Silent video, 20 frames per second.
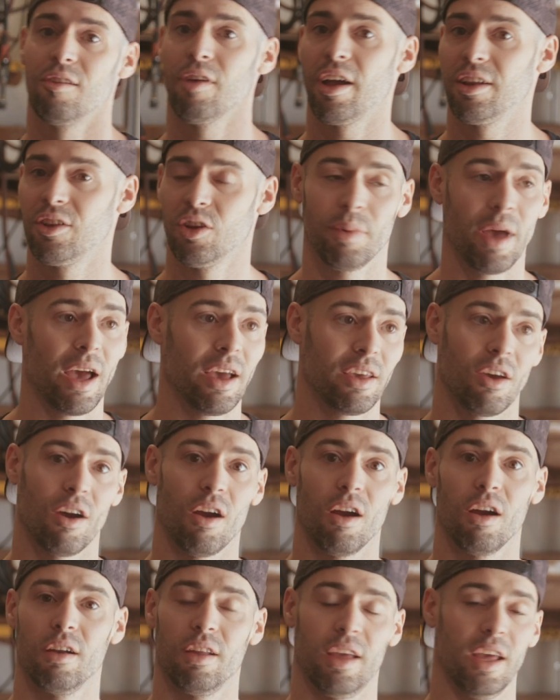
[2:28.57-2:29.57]
right in your
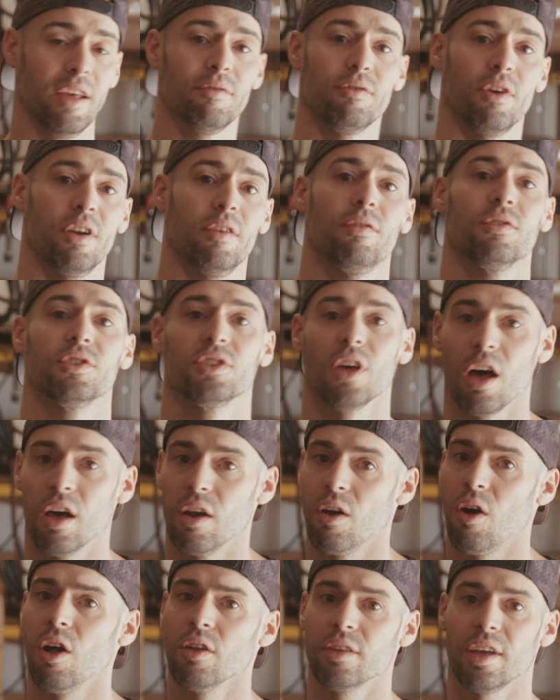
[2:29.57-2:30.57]
backyard, in front of the
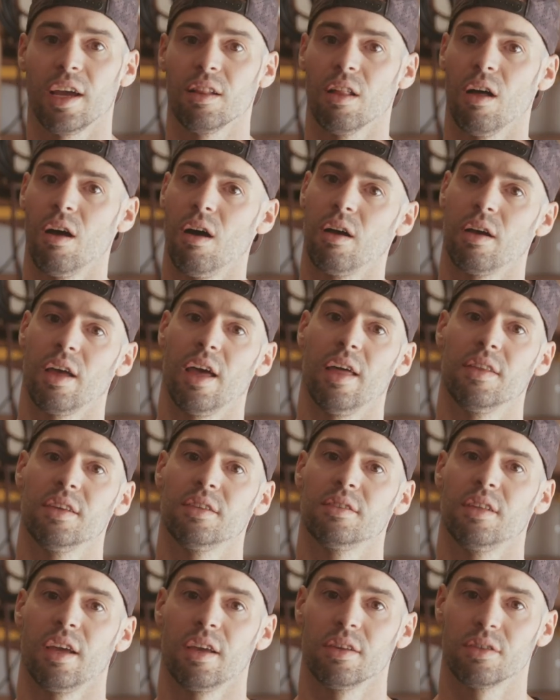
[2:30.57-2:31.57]
sun all day long, and
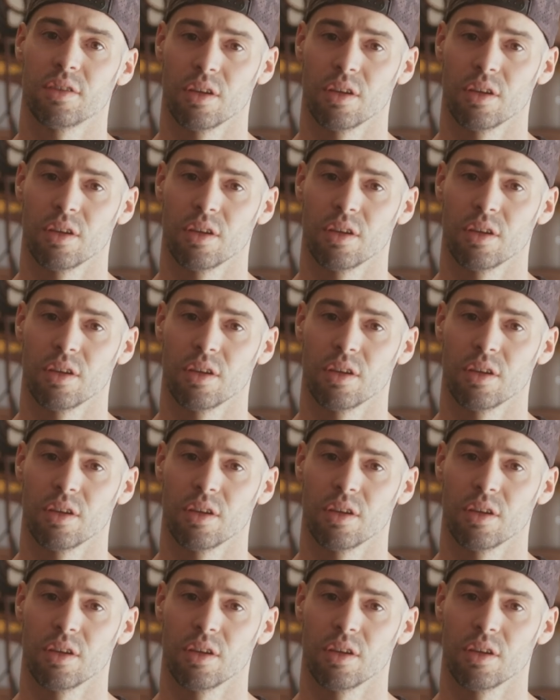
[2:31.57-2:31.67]
this thing is